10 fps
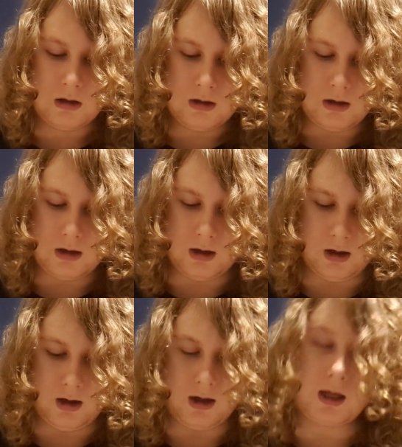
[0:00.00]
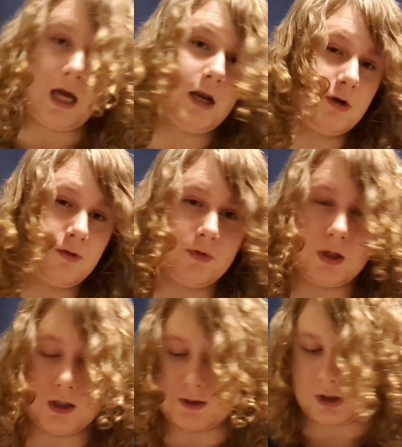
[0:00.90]
I kind of don't really like
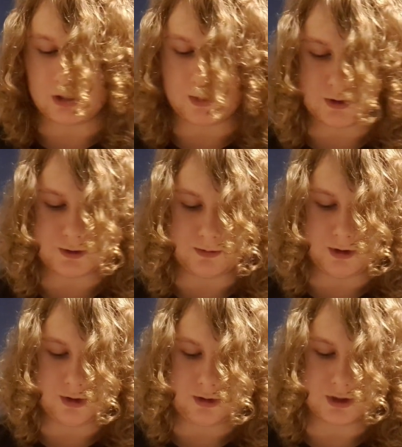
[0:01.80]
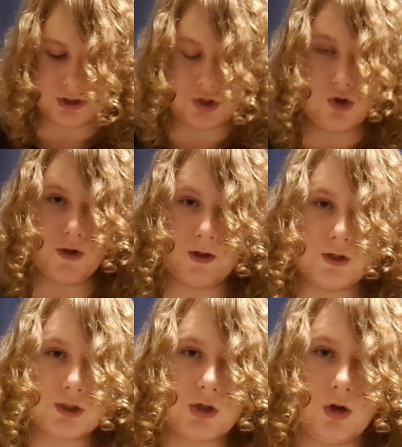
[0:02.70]
talking about it too much because I usually just
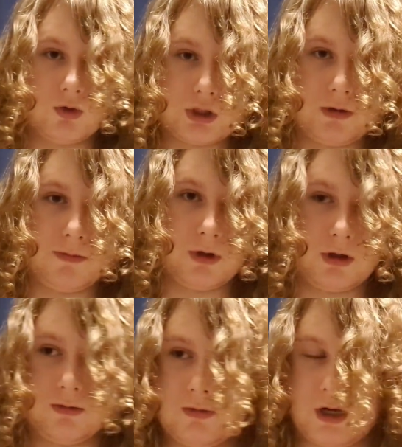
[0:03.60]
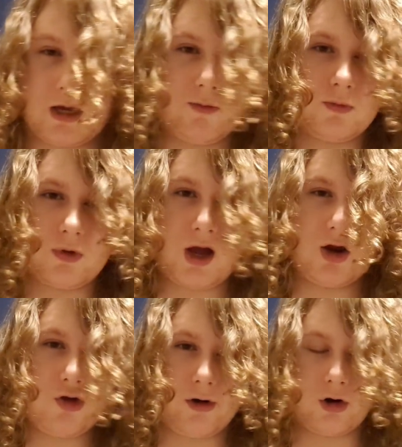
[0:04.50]
close up and I get kind of
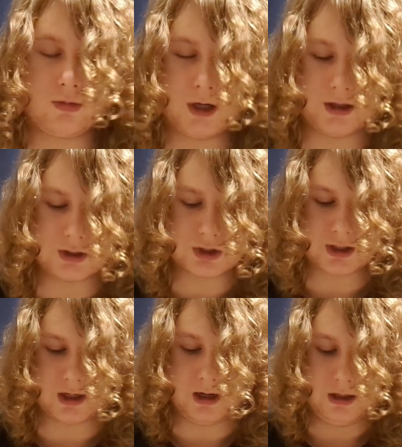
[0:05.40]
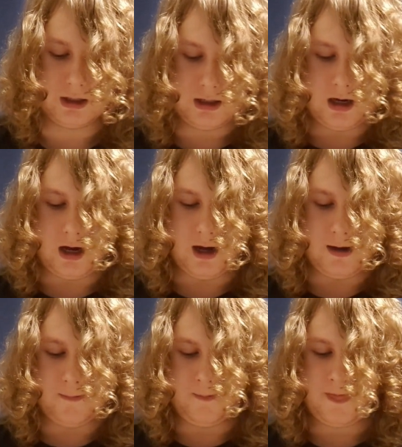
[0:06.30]
triggered by it. So yeah,
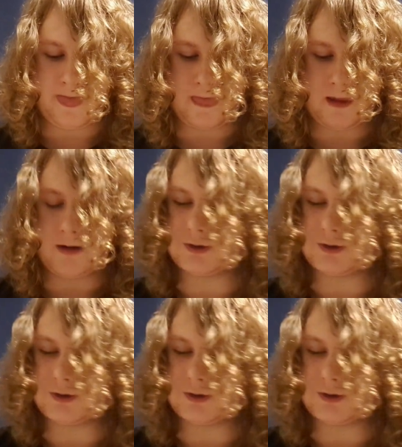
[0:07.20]
so